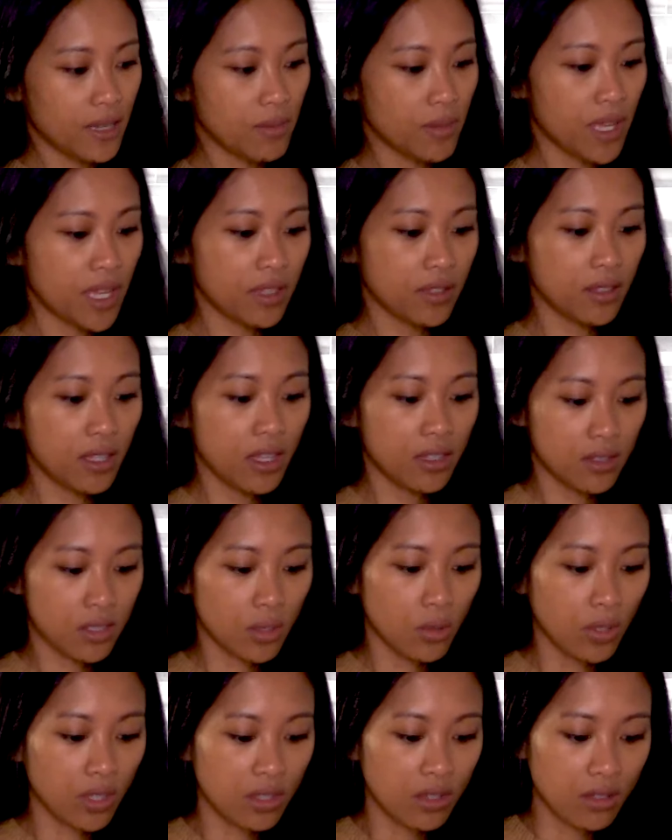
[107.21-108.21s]
and
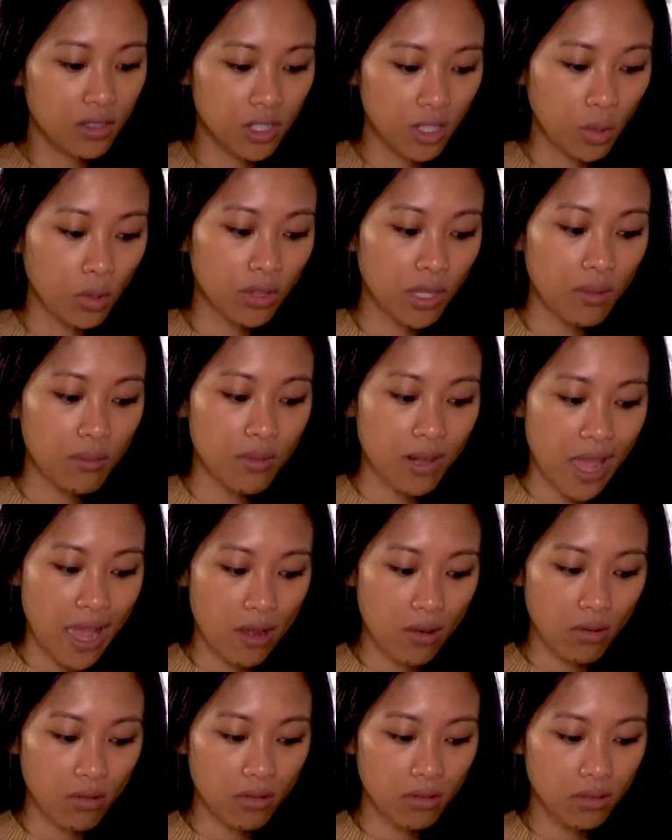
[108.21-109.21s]
soak them
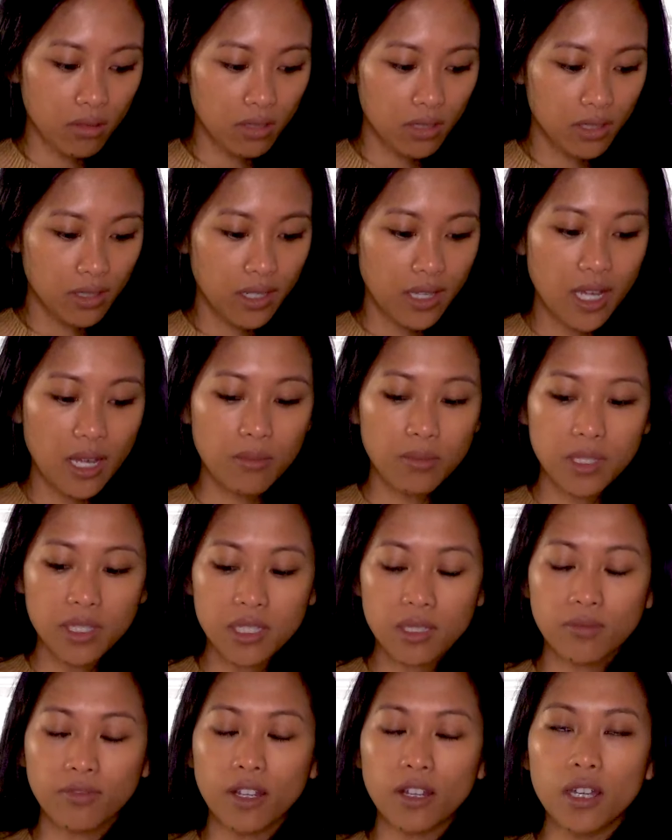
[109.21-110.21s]
now.
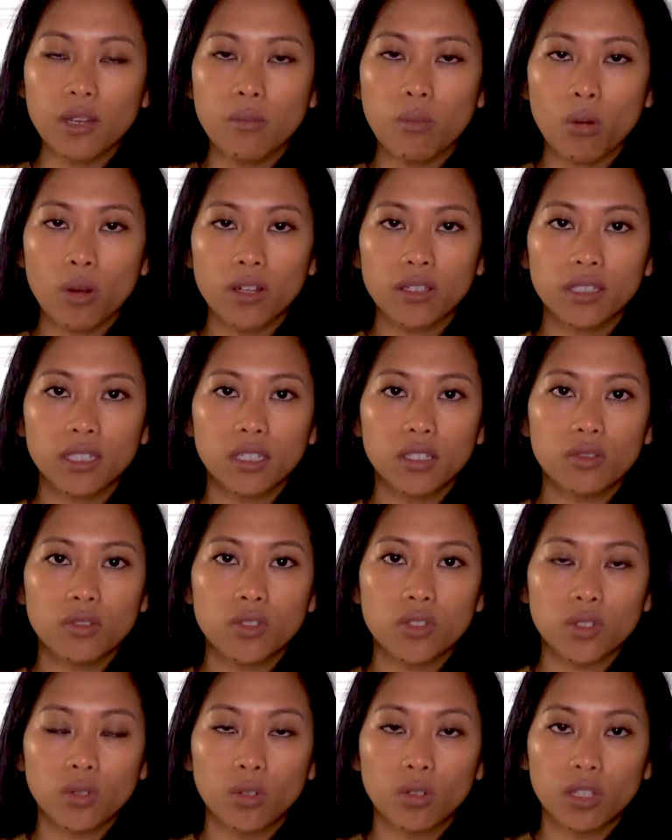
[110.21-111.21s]
It's very important that you
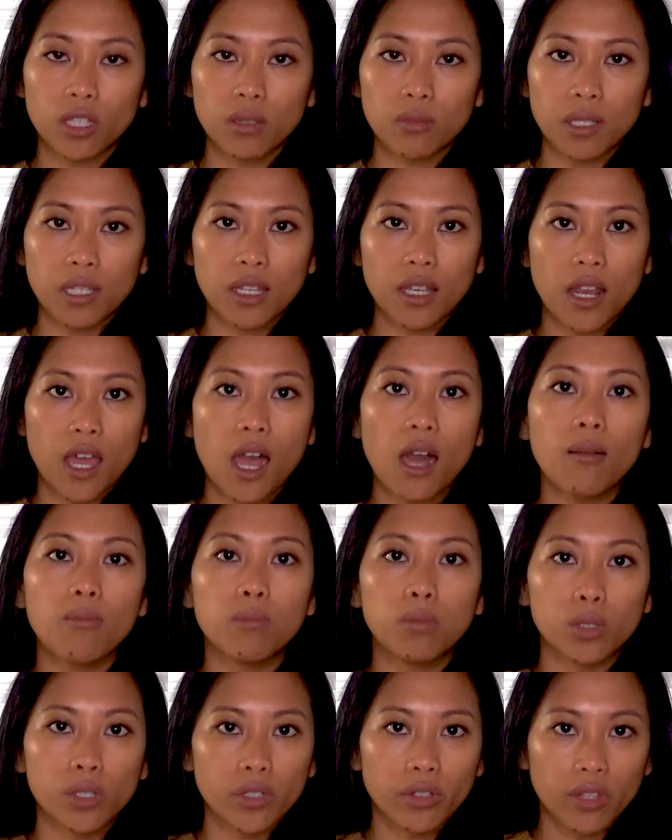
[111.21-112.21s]
soak them and
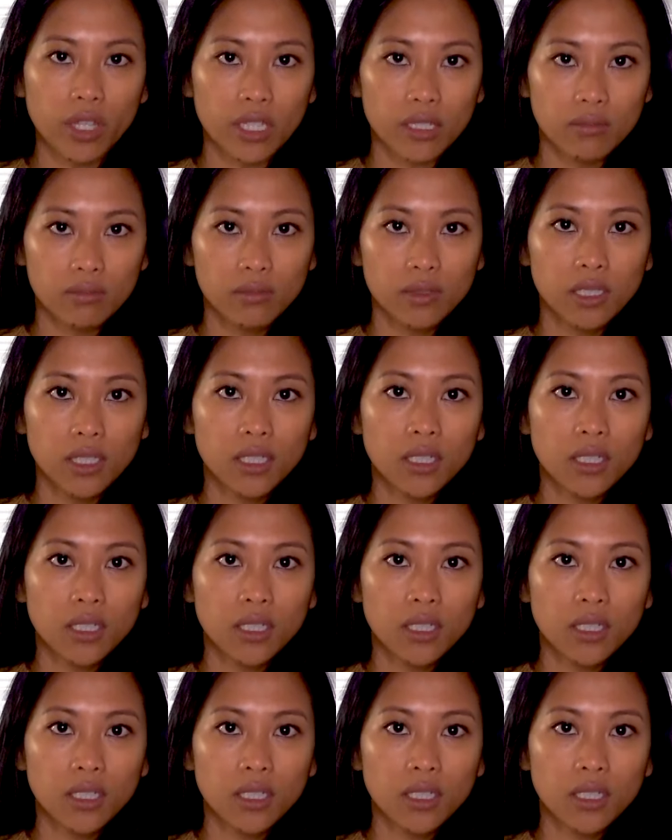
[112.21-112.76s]
not boil them,